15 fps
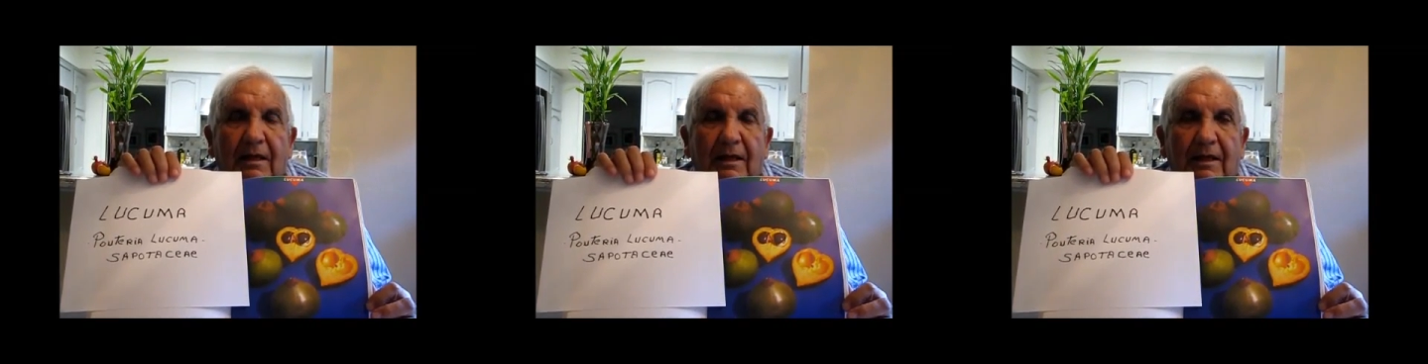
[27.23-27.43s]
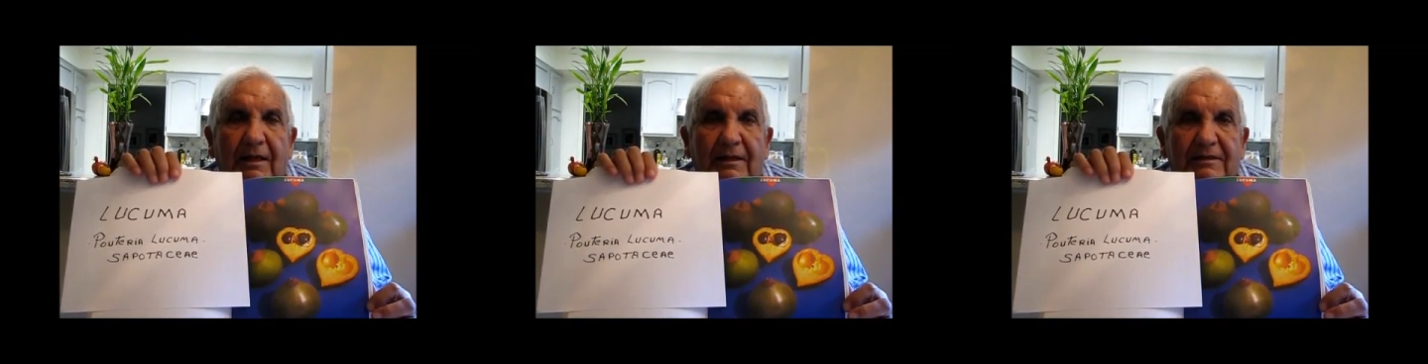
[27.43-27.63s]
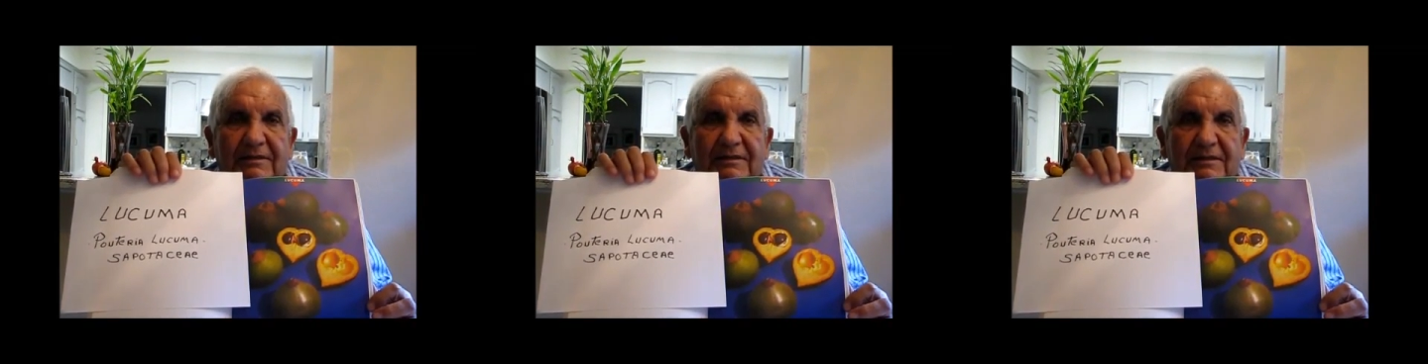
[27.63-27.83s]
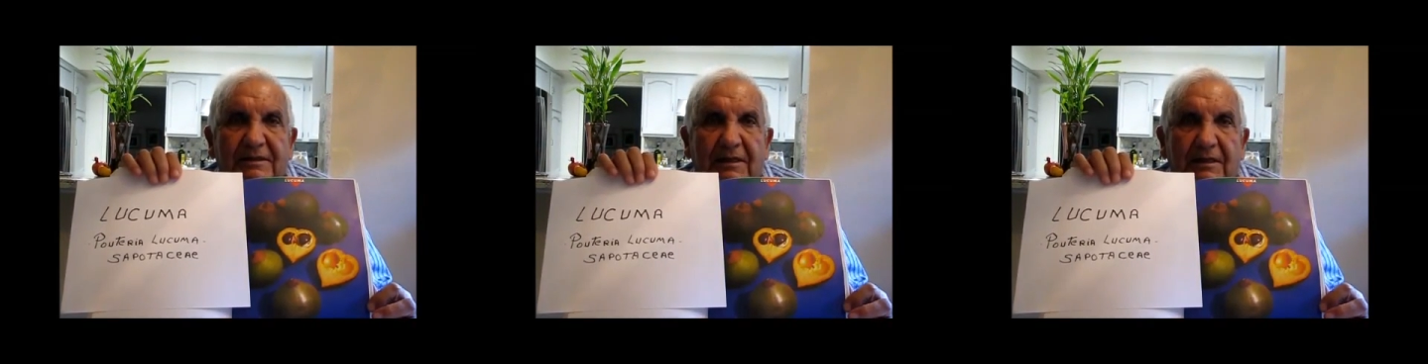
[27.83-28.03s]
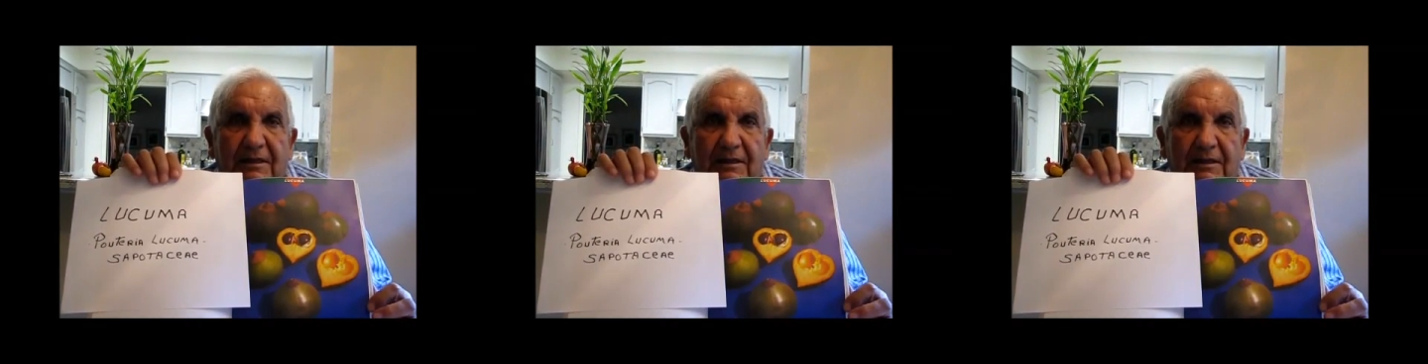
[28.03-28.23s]
Is
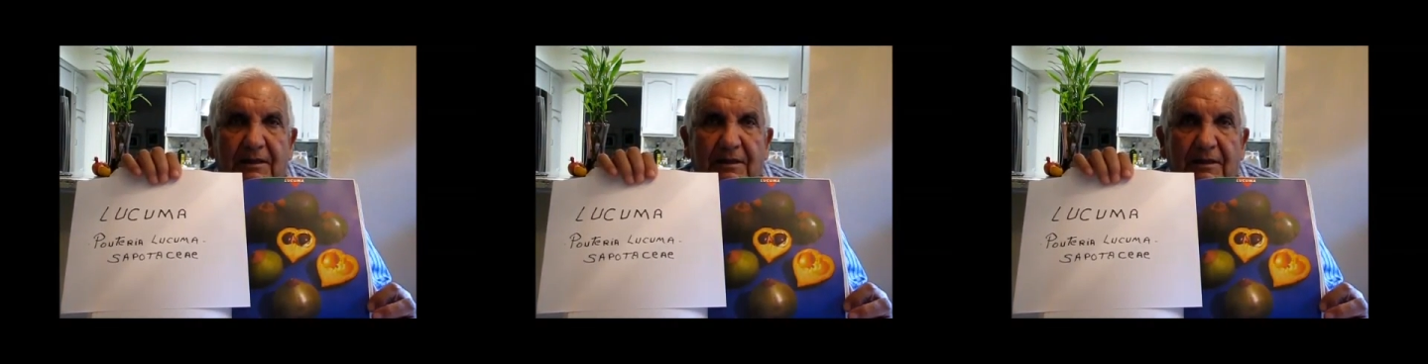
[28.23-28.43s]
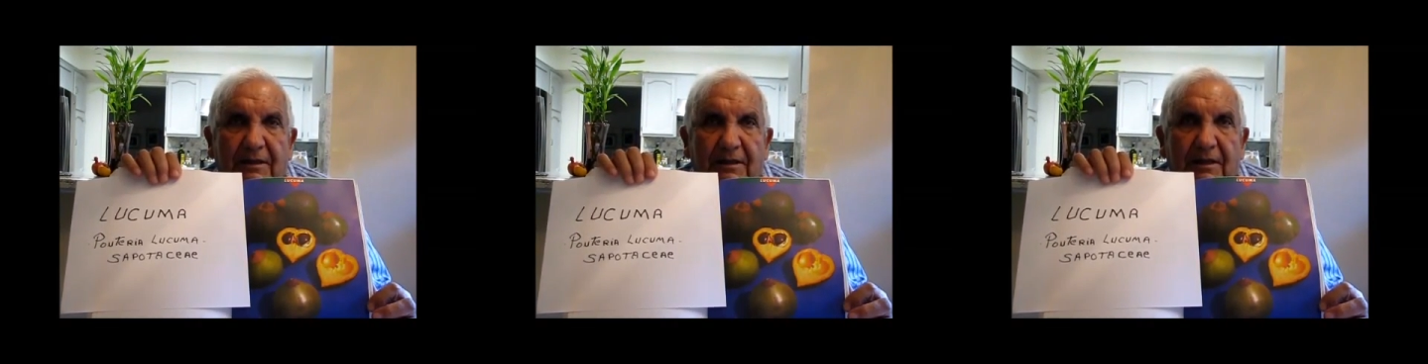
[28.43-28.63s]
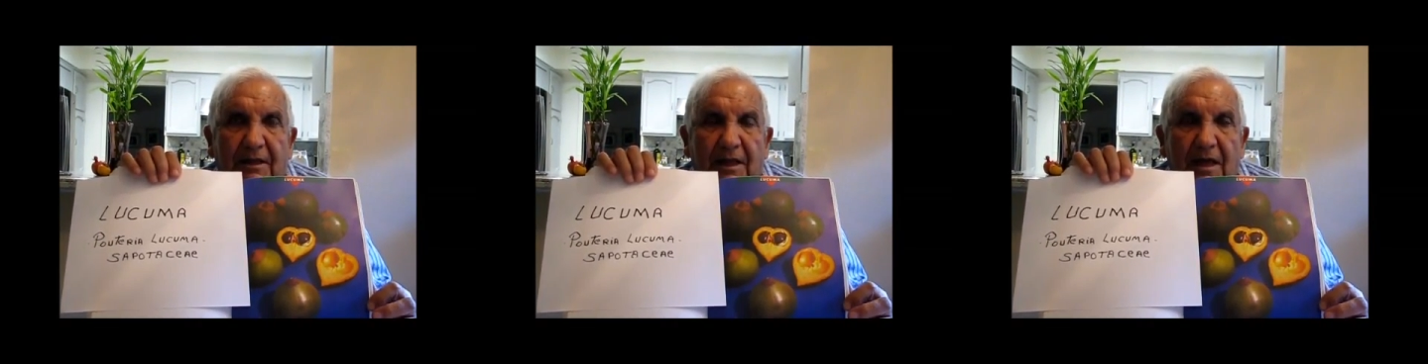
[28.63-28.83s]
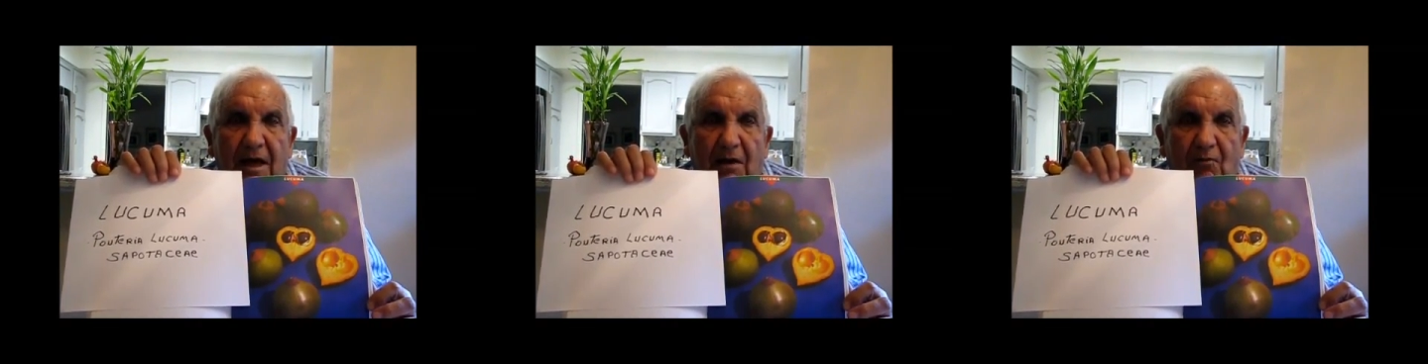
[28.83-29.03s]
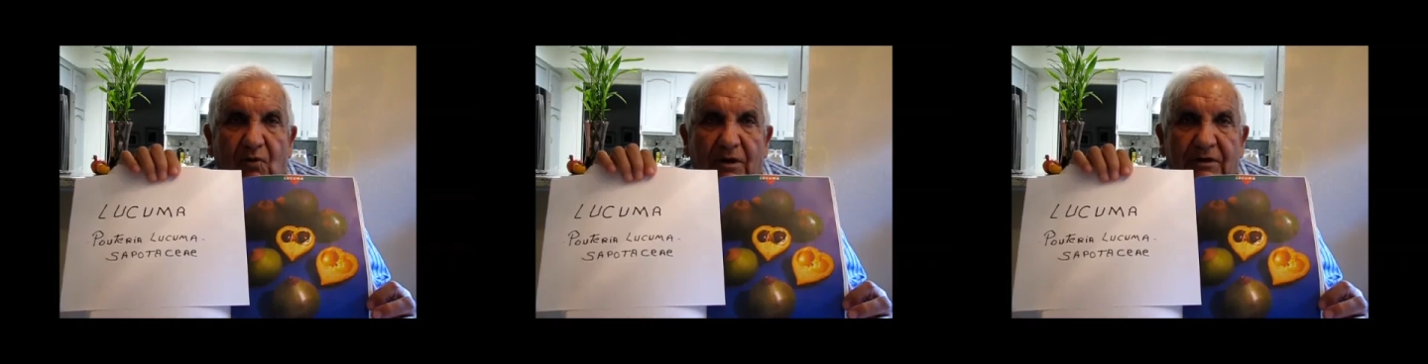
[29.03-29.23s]

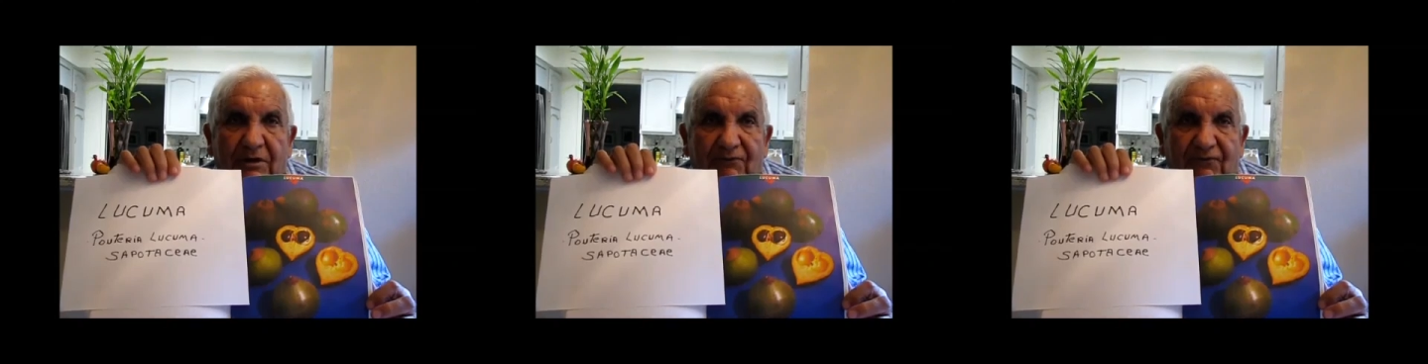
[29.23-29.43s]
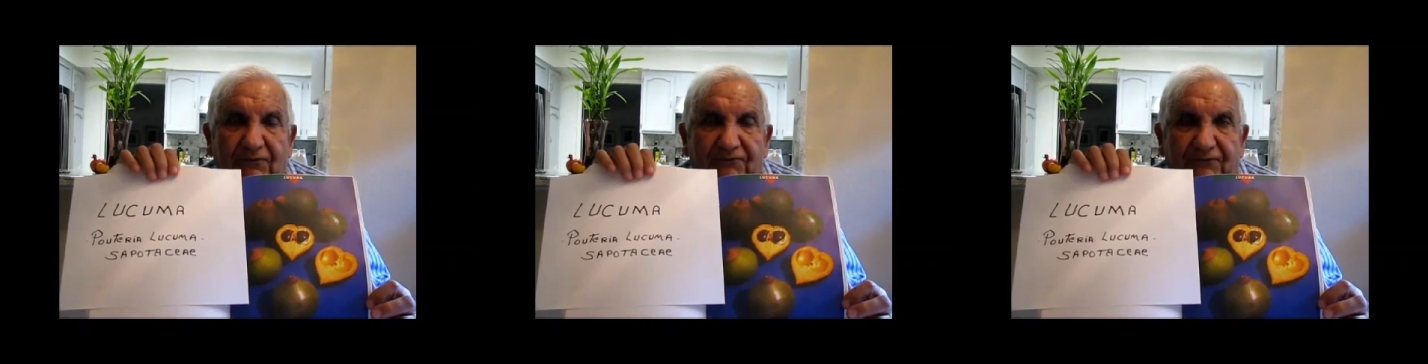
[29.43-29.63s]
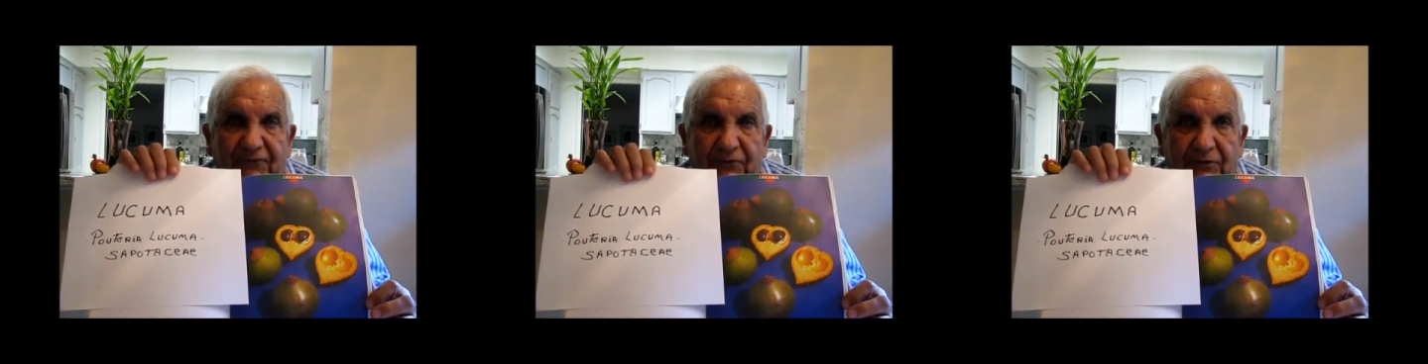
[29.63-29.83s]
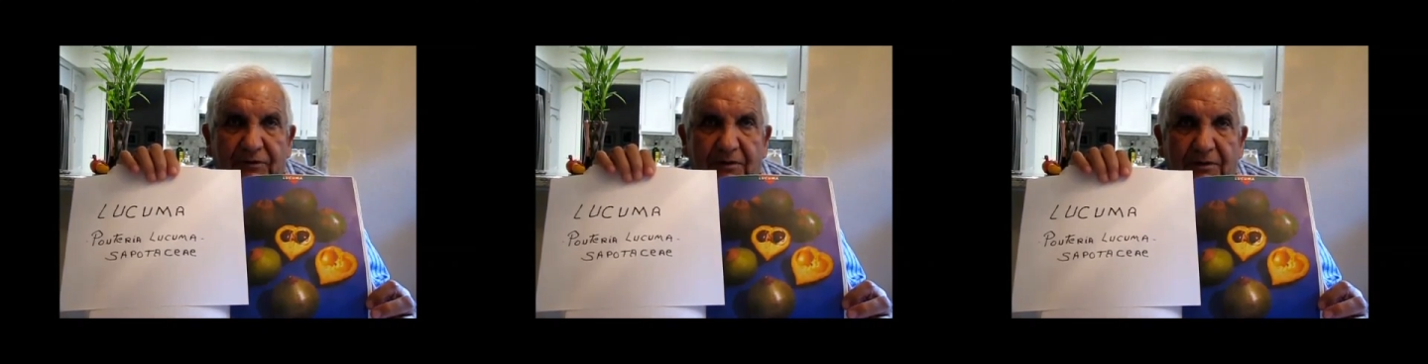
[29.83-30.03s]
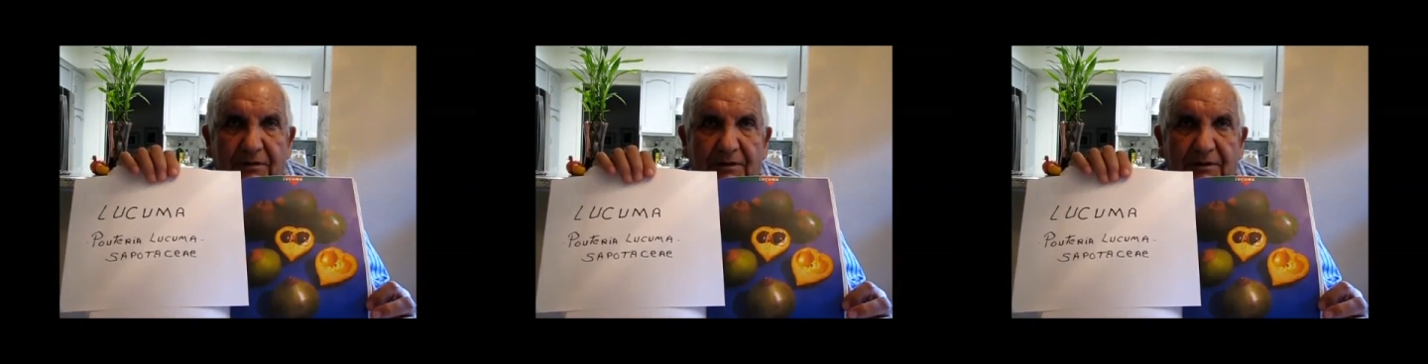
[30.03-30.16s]
a wonderful fruit.